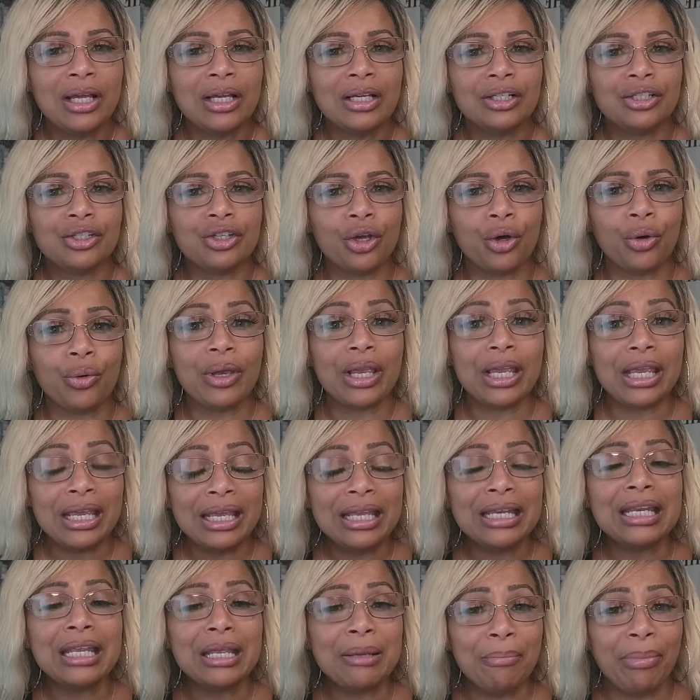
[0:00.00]
So
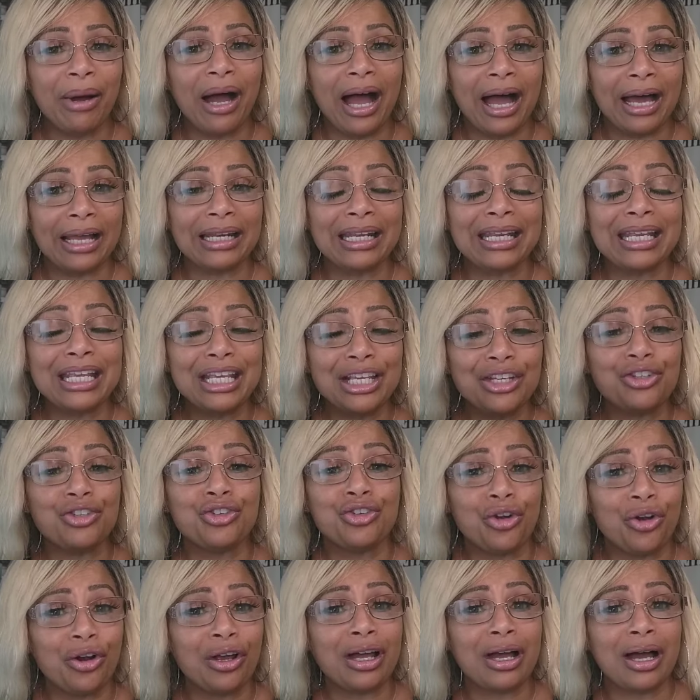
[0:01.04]
anybody is
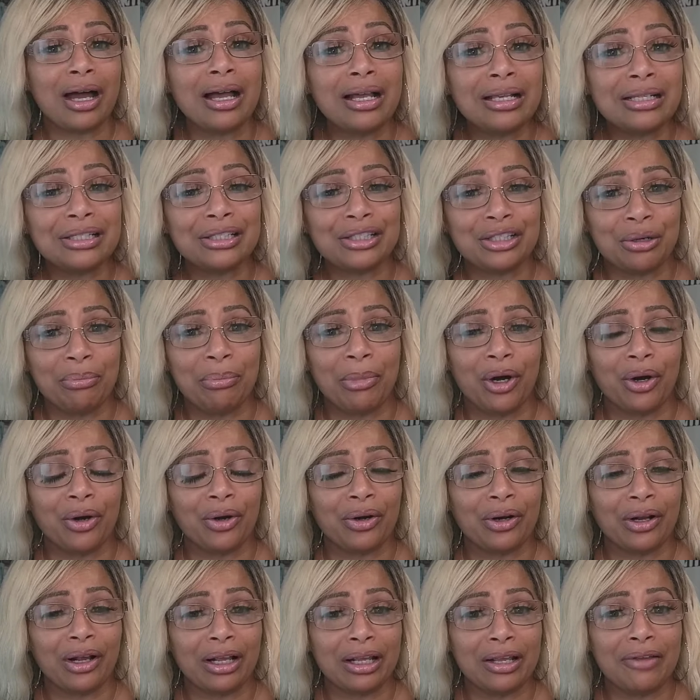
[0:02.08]
your
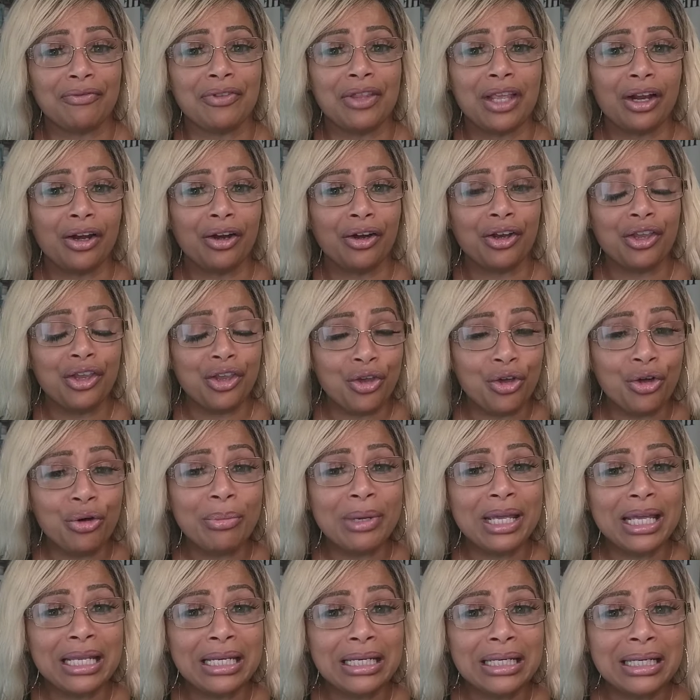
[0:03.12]
customer. If they're
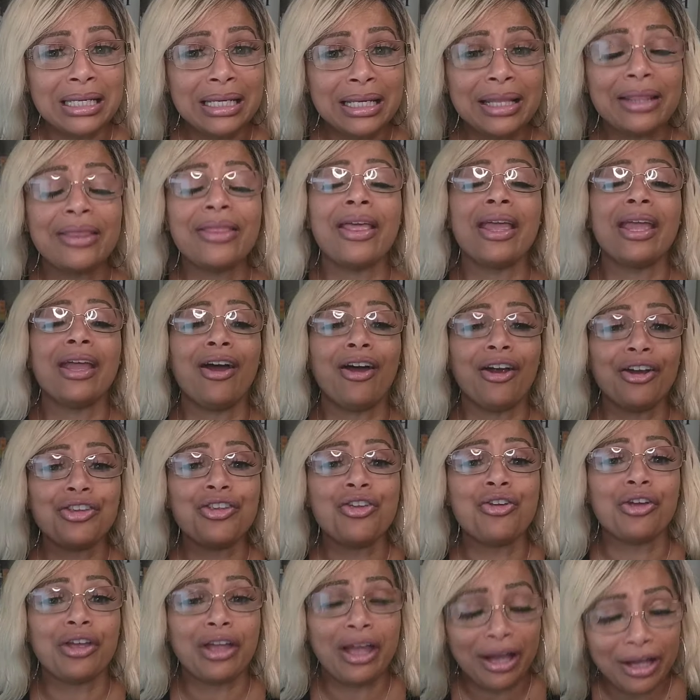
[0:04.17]
human, they are
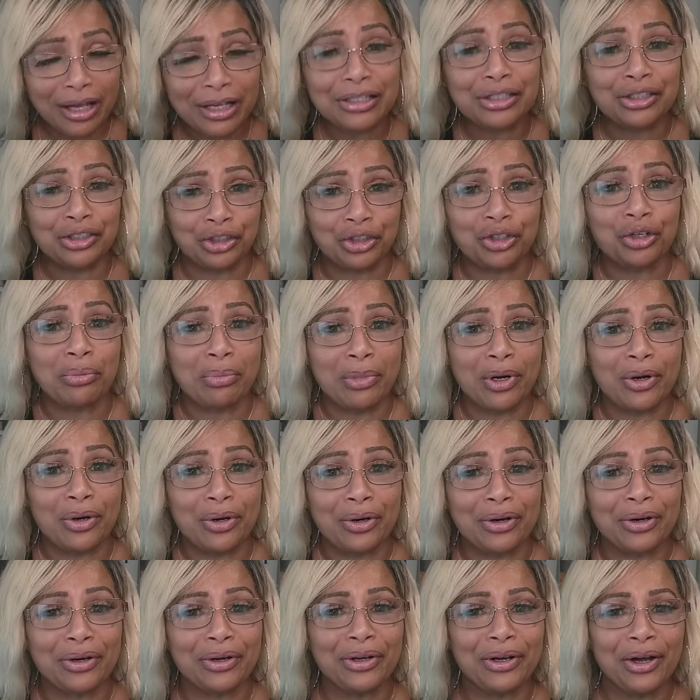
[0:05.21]
your
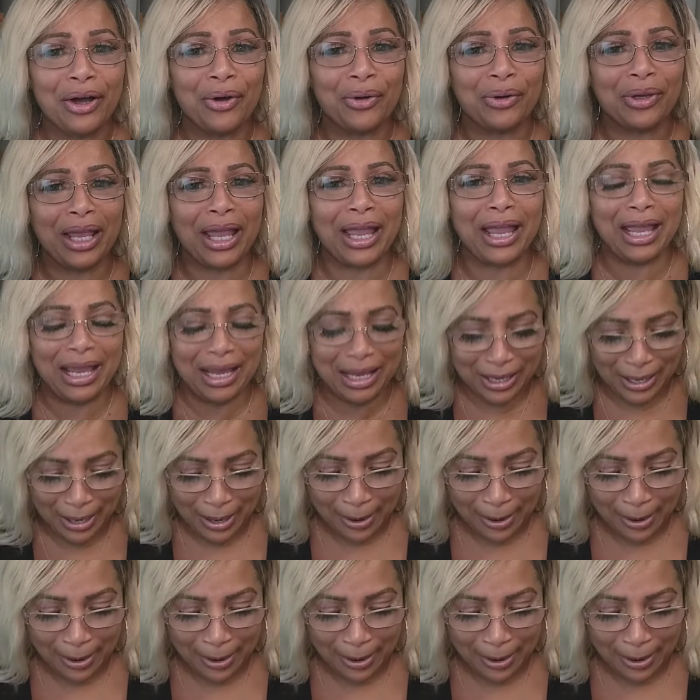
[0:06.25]
customer, okay?